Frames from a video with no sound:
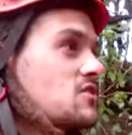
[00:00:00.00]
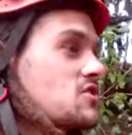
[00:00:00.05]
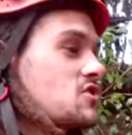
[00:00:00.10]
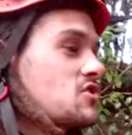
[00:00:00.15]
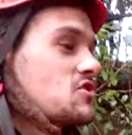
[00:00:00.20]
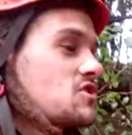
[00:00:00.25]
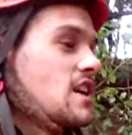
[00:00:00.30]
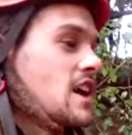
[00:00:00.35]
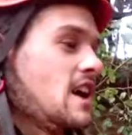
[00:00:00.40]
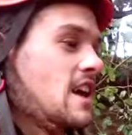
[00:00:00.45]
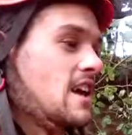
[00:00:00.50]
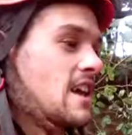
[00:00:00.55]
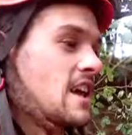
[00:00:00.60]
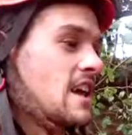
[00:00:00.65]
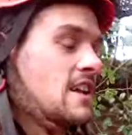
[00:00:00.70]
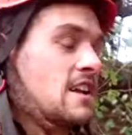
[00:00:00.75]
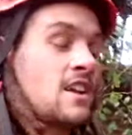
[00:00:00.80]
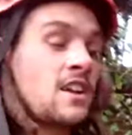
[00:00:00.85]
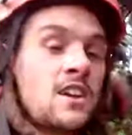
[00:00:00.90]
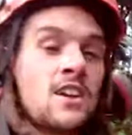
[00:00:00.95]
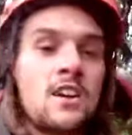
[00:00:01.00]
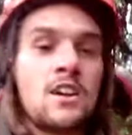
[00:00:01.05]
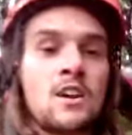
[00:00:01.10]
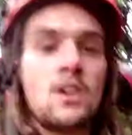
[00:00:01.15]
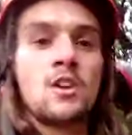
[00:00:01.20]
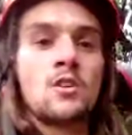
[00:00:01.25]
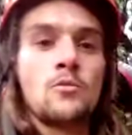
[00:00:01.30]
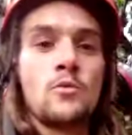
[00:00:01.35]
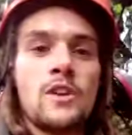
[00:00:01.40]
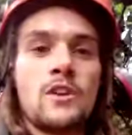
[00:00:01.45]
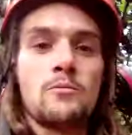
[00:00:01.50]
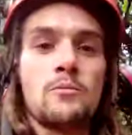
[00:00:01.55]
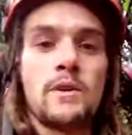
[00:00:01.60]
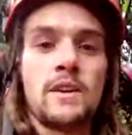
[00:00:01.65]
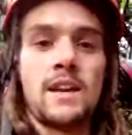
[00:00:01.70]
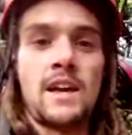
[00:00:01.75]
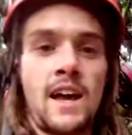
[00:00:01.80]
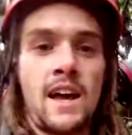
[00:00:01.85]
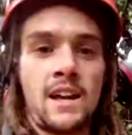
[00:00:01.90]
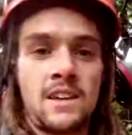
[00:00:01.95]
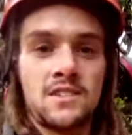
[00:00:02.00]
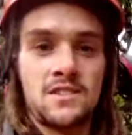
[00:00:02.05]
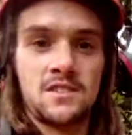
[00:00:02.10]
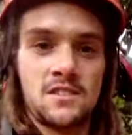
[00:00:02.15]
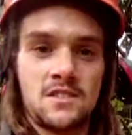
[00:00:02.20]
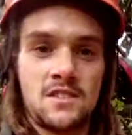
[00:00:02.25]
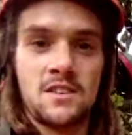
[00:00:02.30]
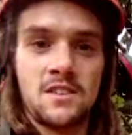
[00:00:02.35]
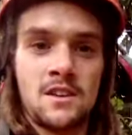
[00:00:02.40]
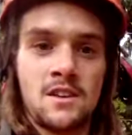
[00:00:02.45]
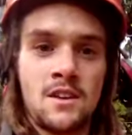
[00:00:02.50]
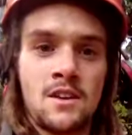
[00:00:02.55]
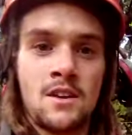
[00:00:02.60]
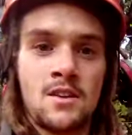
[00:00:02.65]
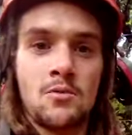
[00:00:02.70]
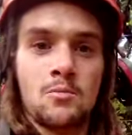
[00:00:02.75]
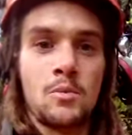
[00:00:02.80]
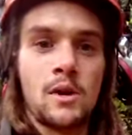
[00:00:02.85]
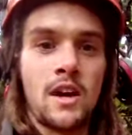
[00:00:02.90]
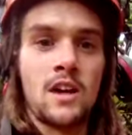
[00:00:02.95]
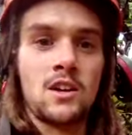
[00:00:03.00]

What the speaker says: start again. We have been asked by